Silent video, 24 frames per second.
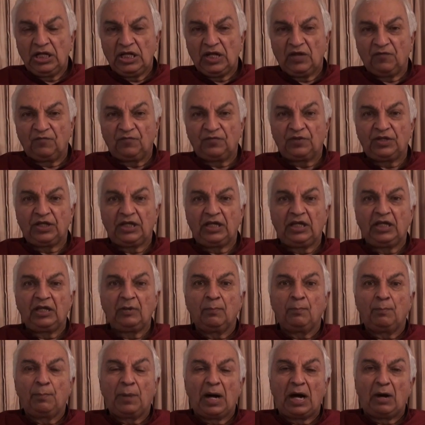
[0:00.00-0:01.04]
if the
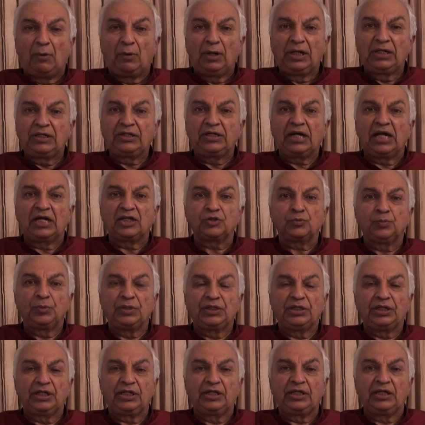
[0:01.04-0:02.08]
power
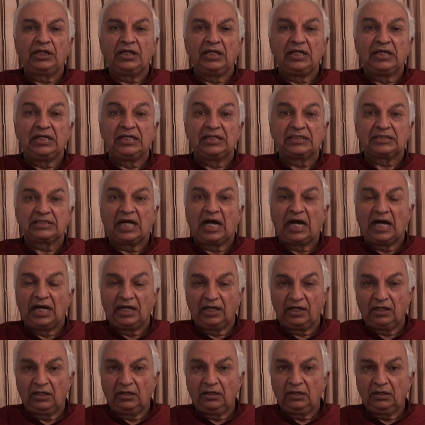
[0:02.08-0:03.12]
transmitted is
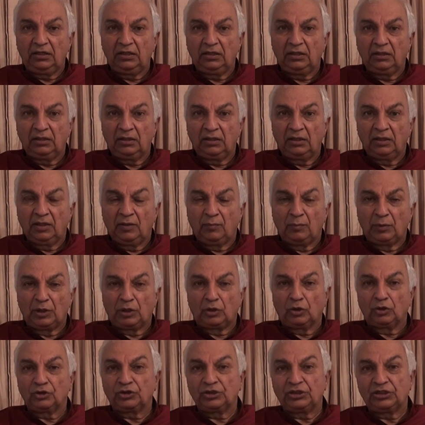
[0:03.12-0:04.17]
higher
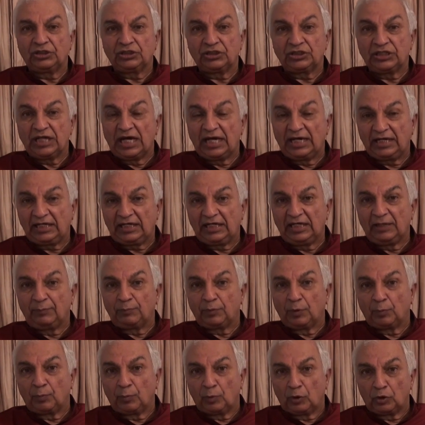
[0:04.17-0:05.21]
because it is directly
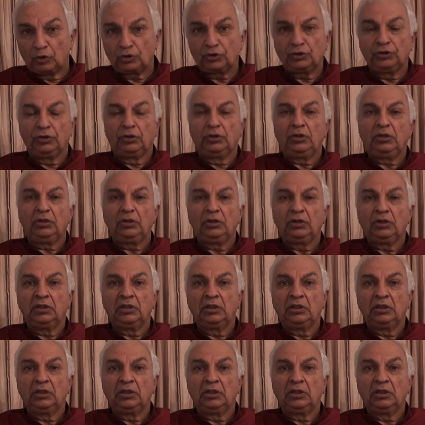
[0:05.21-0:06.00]
proportional,